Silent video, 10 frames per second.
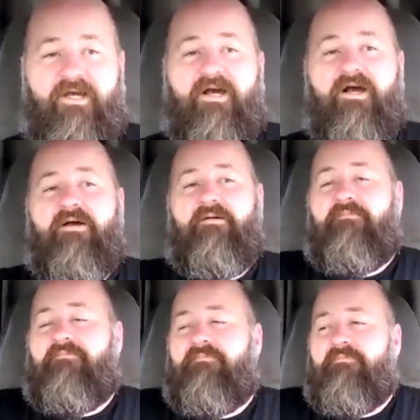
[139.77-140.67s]
How
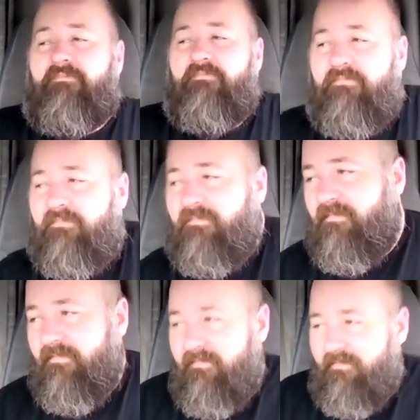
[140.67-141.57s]

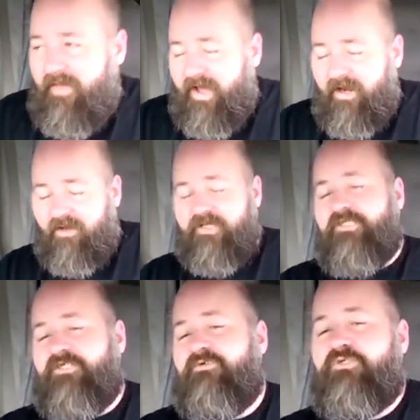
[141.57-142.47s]
long
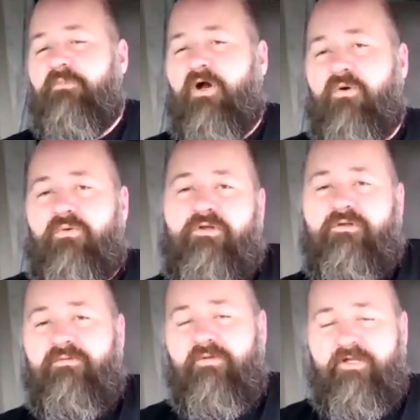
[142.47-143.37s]
did you smoke
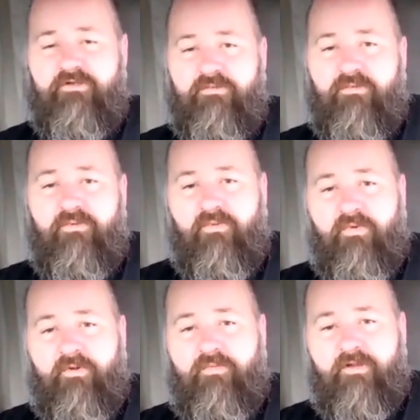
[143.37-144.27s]
when you
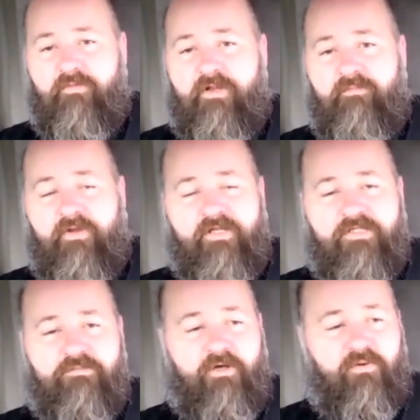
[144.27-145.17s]

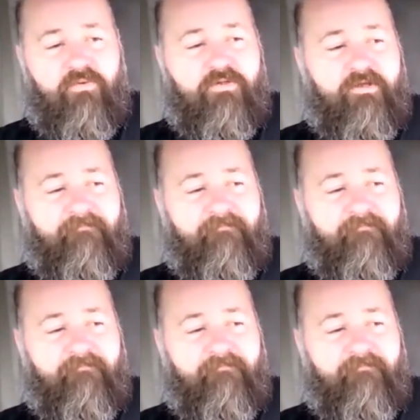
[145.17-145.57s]
smoked?